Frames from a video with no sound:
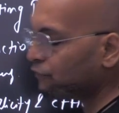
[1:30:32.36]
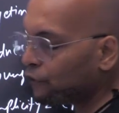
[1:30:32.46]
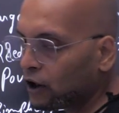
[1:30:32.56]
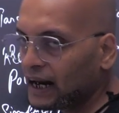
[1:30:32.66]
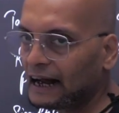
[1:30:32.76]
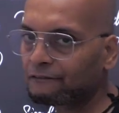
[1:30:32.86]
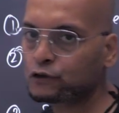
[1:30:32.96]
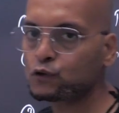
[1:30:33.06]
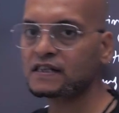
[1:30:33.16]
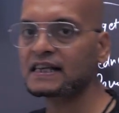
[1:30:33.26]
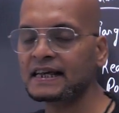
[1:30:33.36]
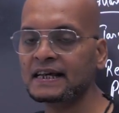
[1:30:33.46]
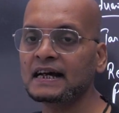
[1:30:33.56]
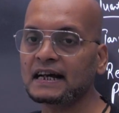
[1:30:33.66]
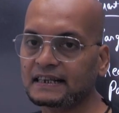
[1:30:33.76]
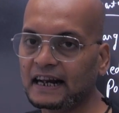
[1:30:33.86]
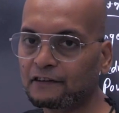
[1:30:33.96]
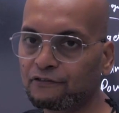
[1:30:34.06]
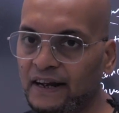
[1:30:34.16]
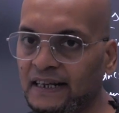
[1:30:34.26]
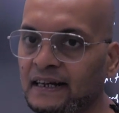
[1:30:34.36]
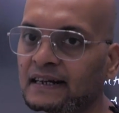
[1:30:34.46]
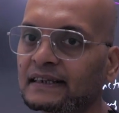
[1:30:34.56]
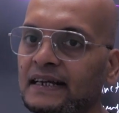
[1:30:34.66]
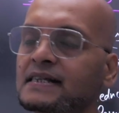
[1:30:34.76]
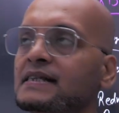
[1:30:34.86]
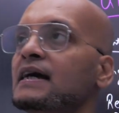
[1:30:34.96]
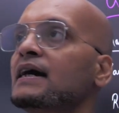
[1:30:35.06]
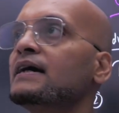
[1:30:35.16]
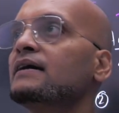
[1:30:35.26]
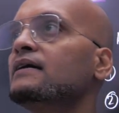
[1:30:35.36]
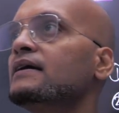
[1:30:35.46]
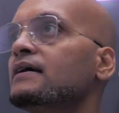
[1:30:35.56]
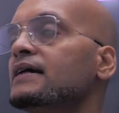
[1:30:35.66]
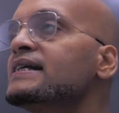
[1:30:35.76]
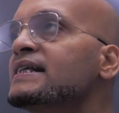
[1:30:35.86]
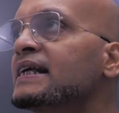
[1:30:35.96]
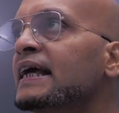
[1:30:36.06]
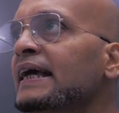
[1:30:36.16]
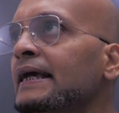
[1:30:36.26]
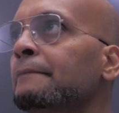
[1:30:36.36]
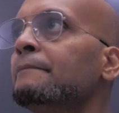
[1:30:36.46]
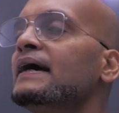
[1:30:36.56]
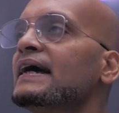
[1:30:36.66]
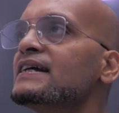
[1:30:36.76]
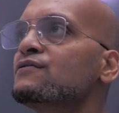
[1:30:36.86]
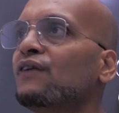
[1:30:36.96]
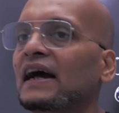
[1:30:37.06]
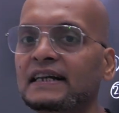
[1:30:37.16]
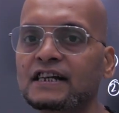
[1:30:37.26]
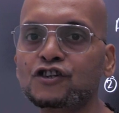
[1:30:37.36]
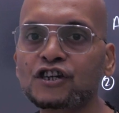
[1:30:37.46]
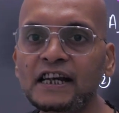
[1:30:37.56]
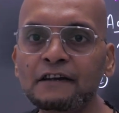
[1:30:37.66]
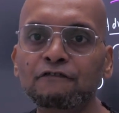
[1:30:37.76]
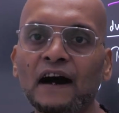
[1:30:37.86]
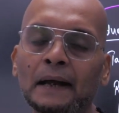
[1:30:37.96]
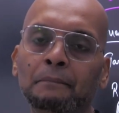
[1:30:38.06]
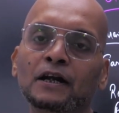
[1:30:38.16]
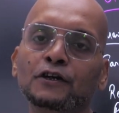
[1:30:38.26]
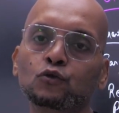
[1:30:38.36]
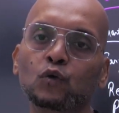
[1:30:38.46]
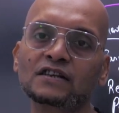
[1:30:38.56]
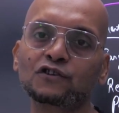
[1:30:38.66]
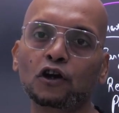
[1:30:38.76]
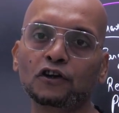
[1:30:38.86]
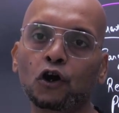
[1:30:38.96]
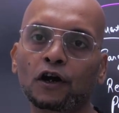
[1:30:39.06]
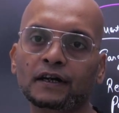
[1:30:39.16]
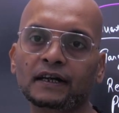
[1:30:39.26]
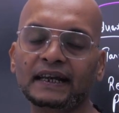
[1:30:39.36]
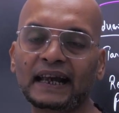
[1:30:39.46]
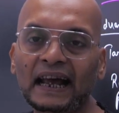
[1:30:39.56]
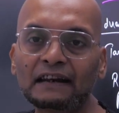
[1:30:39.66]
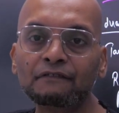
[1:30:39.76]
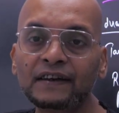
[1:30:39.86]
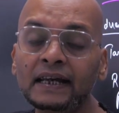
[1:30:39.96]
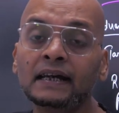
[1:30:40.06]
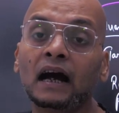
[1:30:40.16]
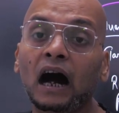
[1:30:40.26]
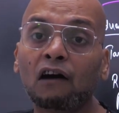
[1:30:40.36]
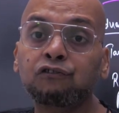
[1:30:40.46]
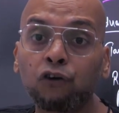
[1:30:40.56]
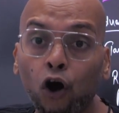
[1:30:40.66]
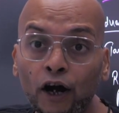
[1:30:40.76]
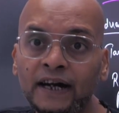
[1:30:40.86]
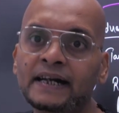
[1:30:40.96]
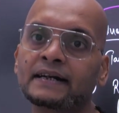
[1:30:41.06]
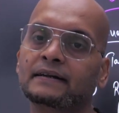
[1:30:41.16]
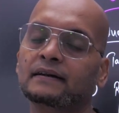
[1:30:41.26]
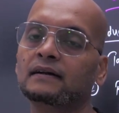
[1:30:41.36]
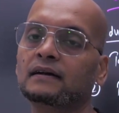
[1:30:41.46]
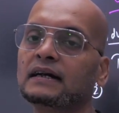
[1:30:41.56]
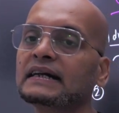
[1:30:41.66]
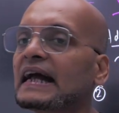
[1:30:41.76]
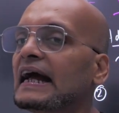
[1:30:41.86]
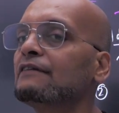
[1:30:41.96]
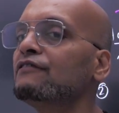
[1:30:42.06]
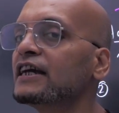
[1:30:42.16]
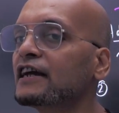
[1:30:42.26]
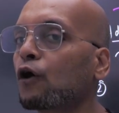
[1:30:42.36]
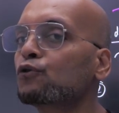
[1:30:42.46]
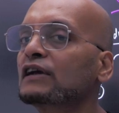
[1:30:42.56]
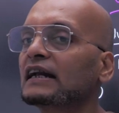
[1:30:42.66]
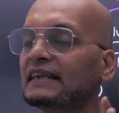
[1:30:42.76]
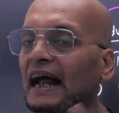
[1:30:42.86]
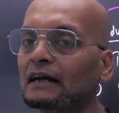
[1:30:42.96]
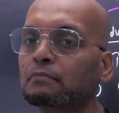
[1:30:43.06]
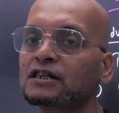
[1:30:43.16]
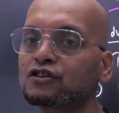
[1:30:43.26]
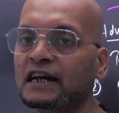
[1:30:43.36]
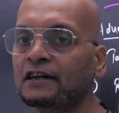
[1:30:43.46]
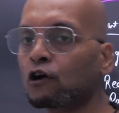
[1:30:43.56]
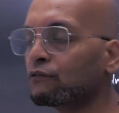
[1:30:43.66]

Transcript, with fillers: of all have to see that whether this scheme is financially viable to us or not. Can we afford it? Can we counter that much rate